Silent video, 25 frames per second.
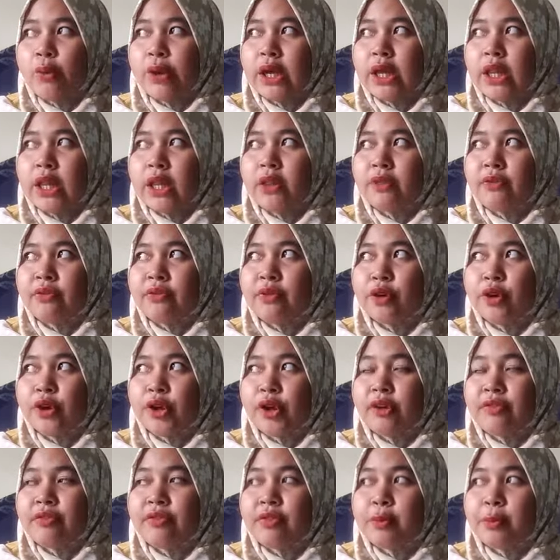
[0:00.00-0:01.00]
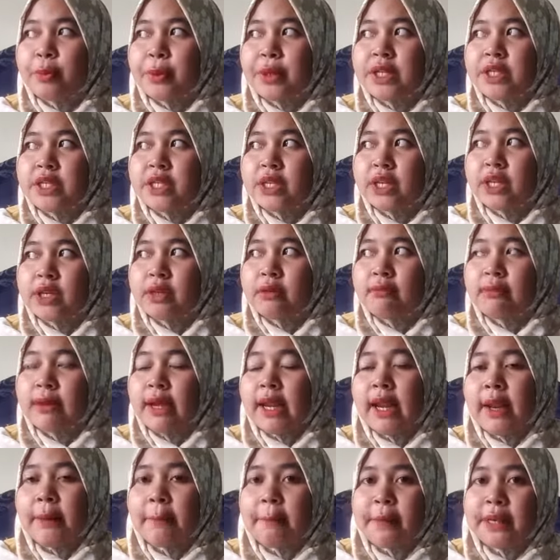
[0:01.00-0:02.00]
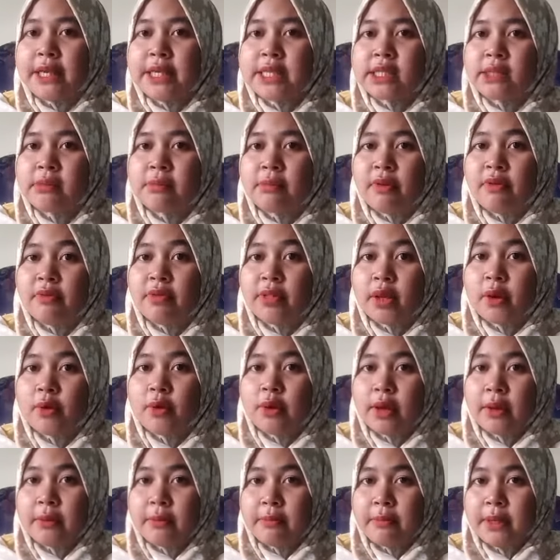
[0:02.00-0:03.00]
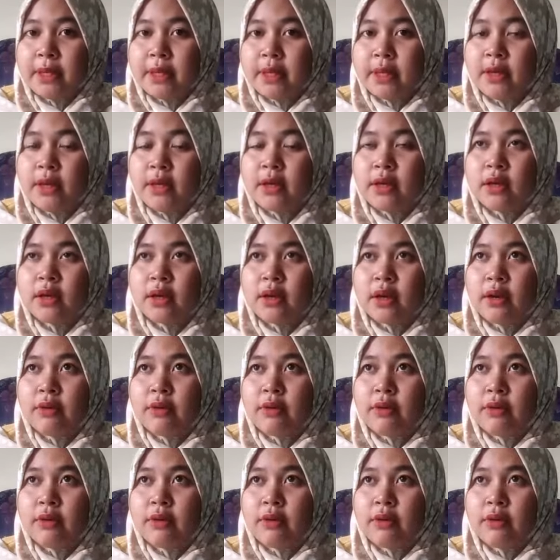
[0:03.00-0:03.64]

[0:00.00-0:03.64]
Well, for your information, my name is Miftah Rahmi.